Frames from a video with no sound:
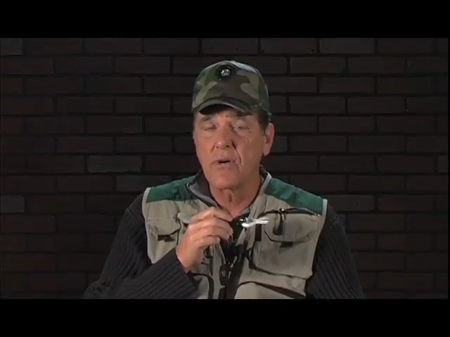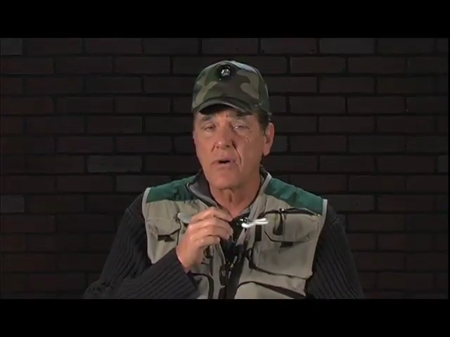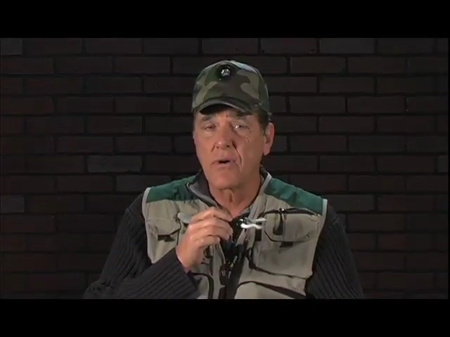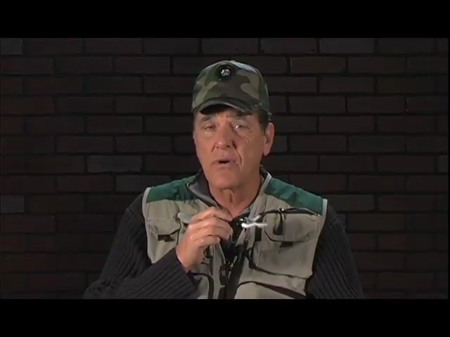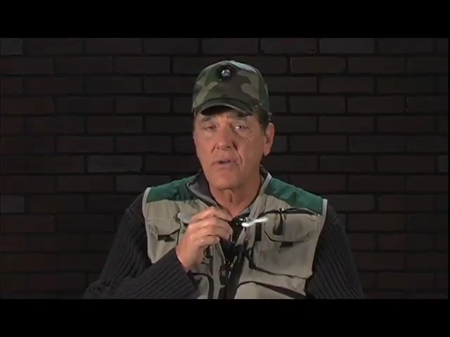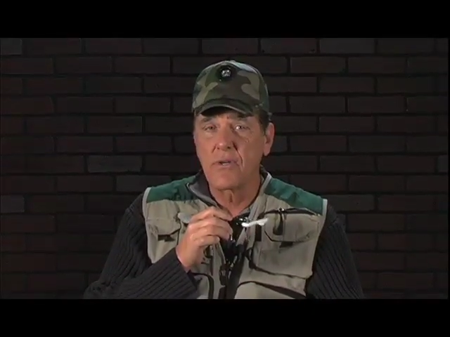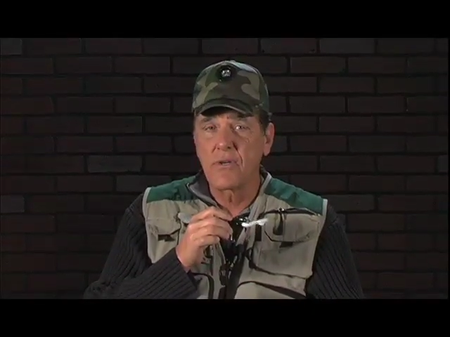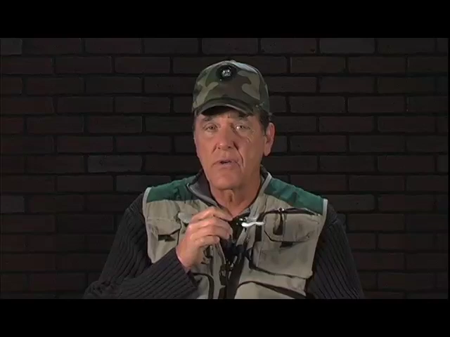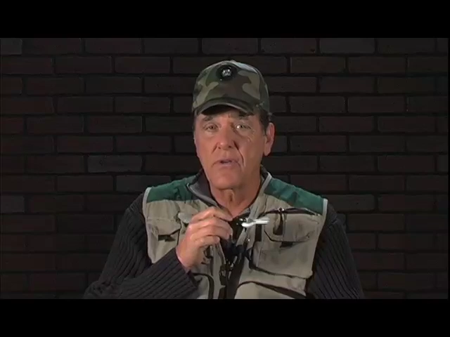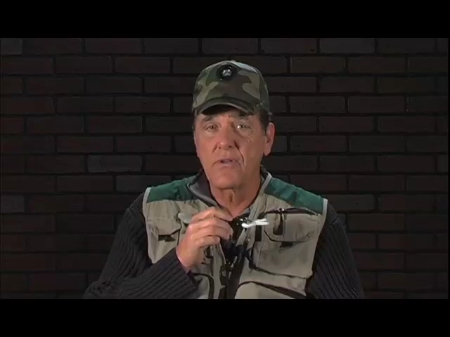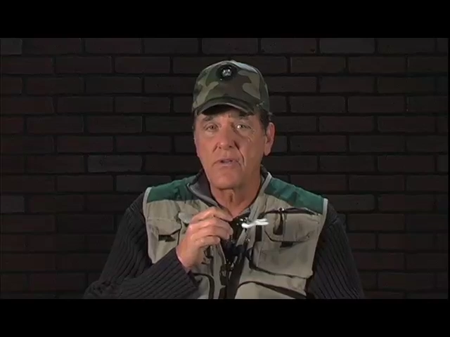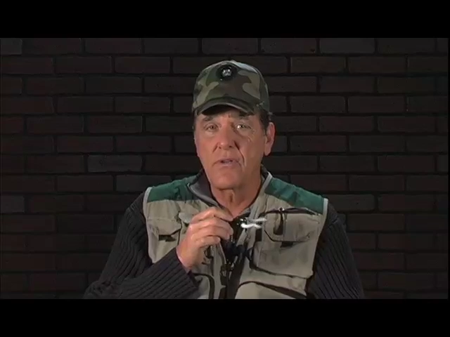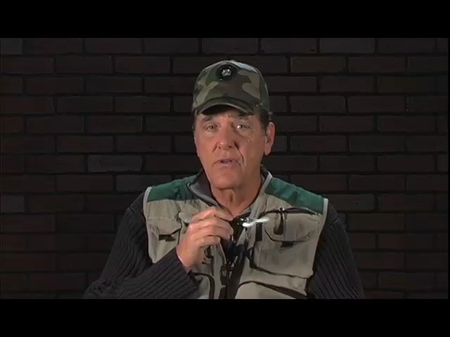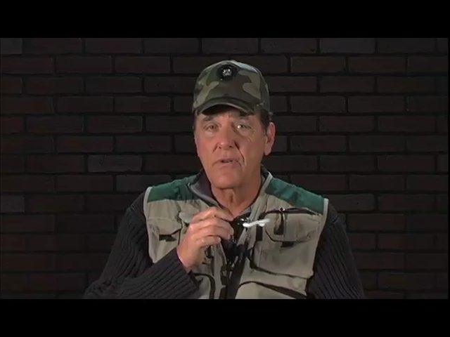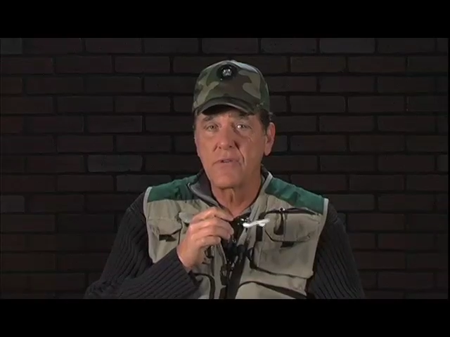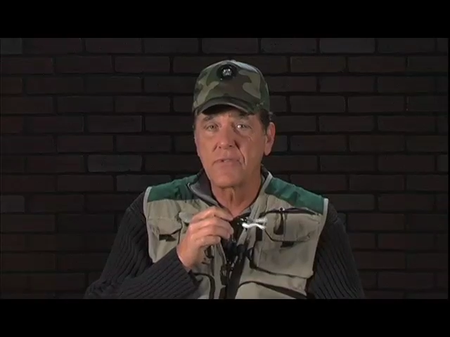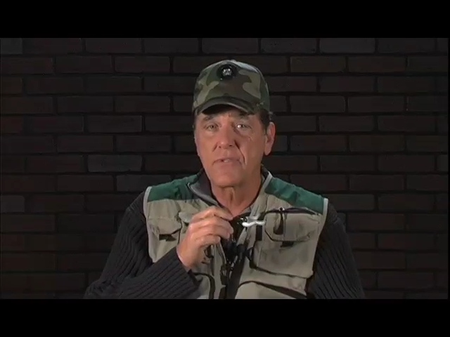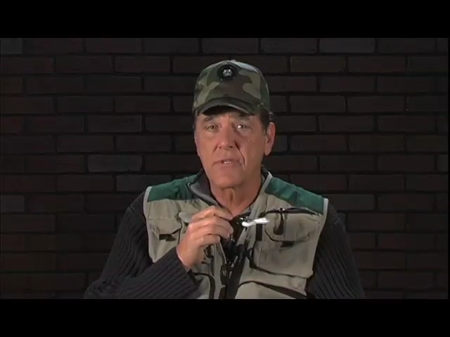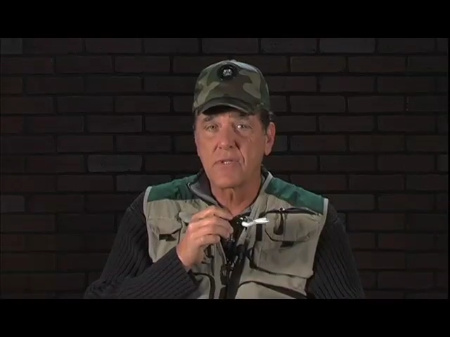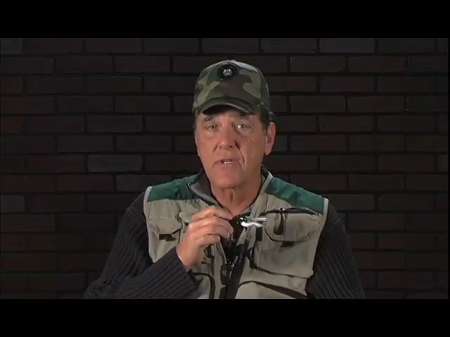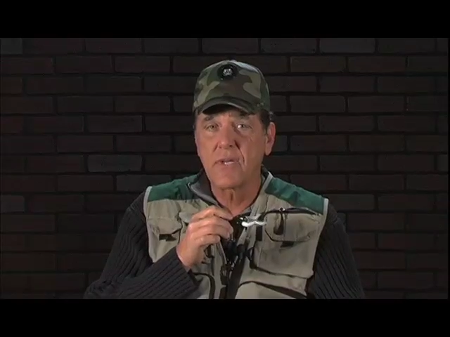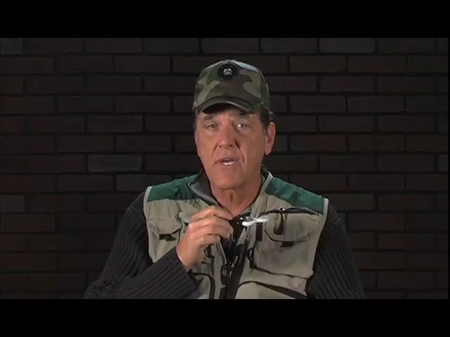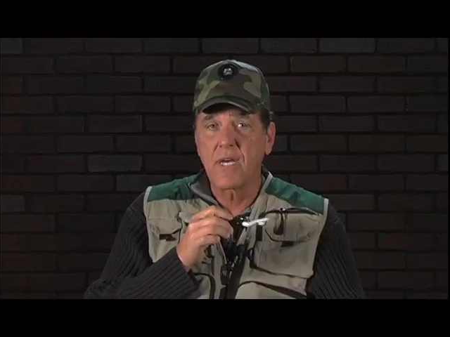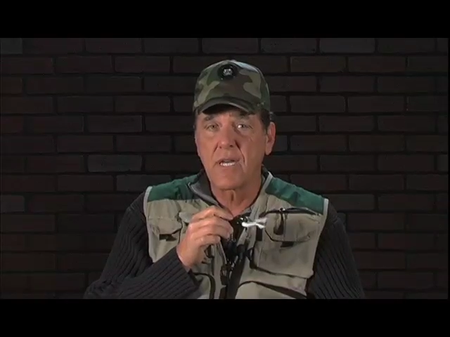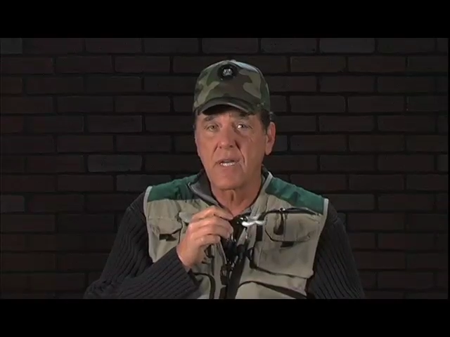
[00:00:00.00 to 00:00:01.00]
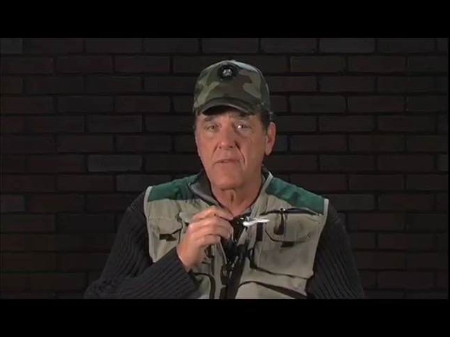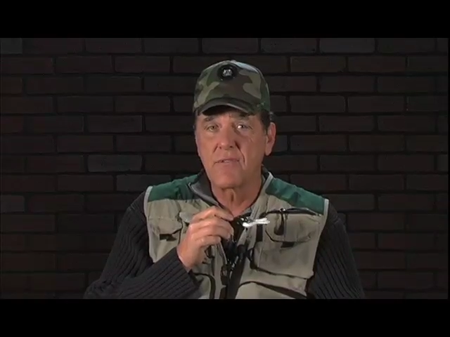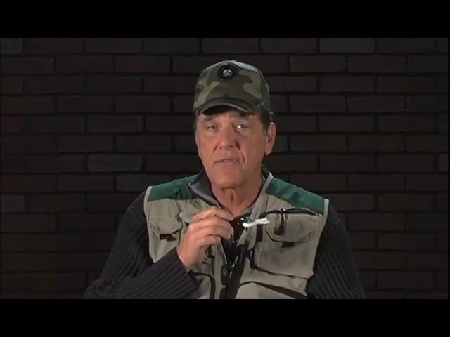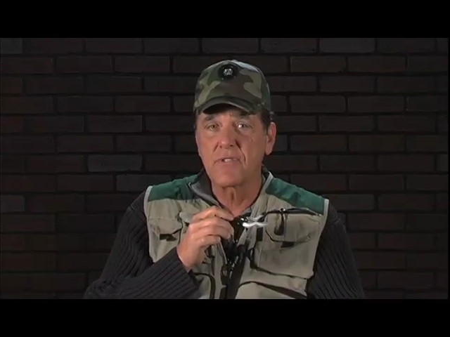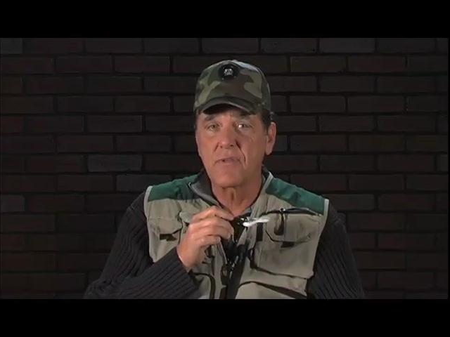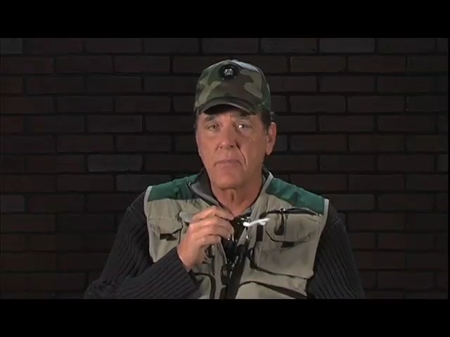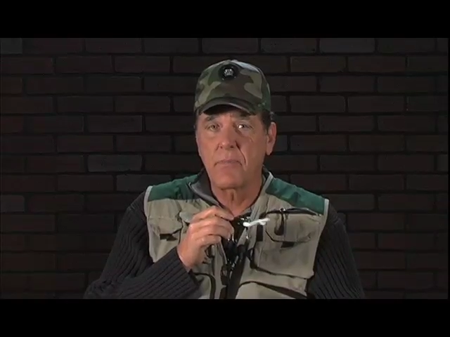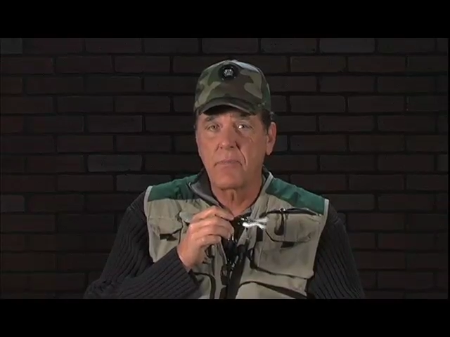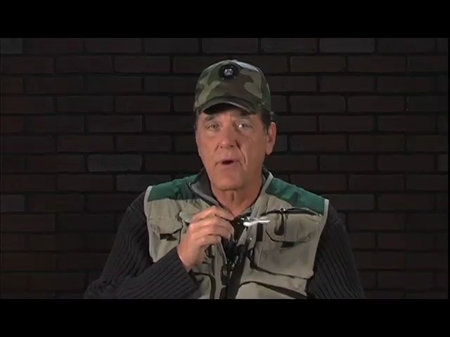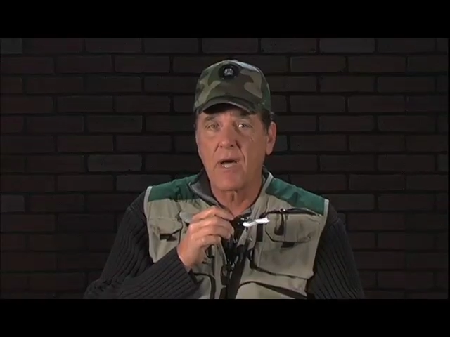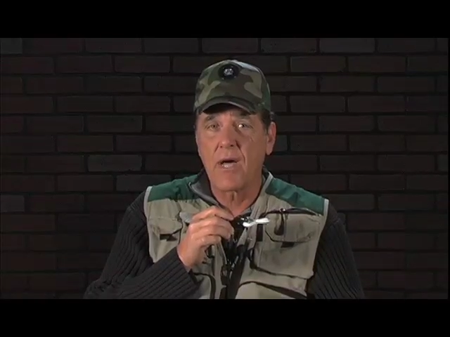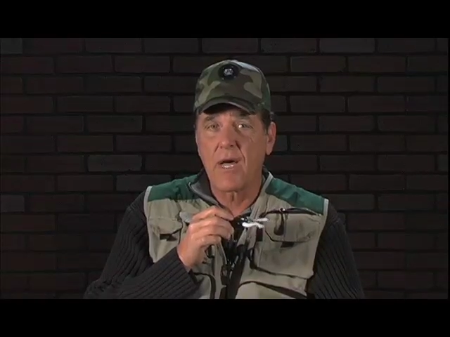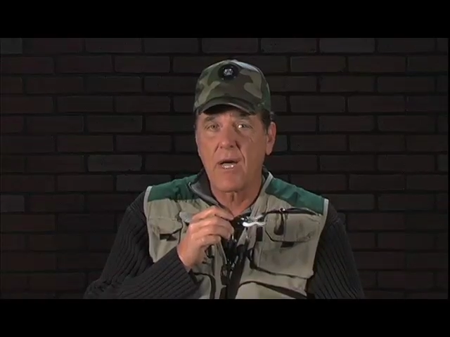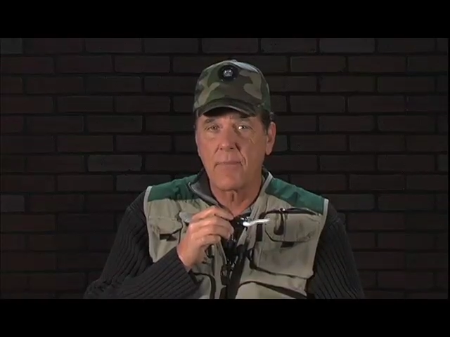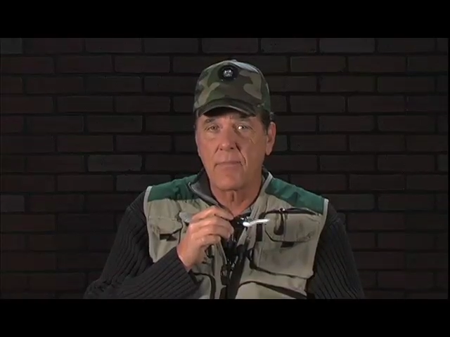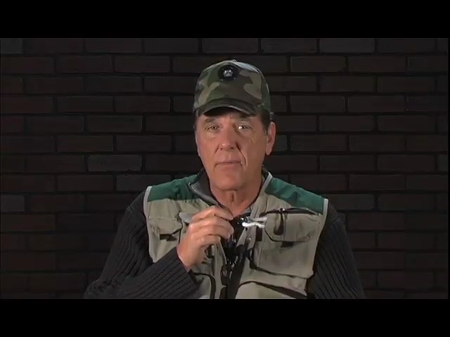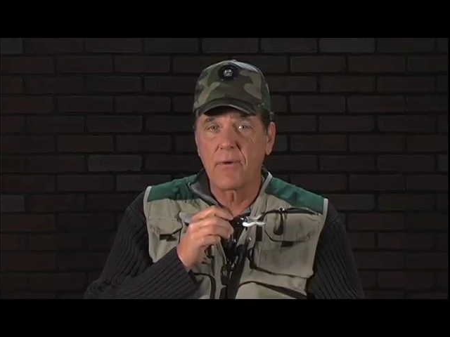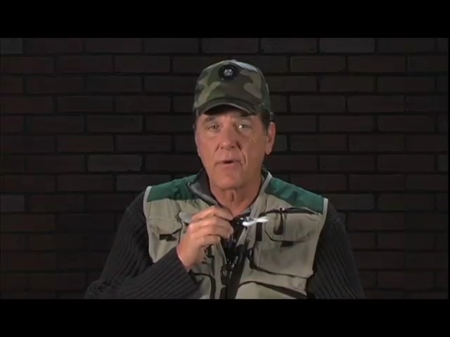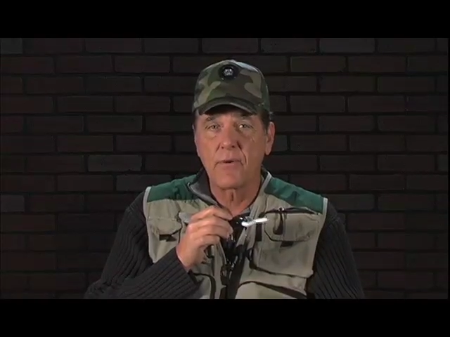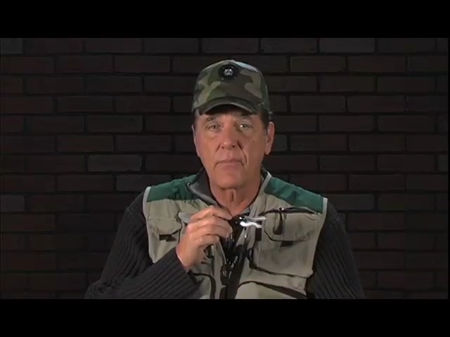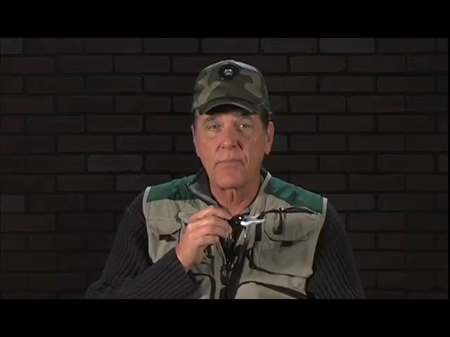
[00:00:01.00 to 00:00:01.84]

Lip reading: or you can use it kind of as a popper,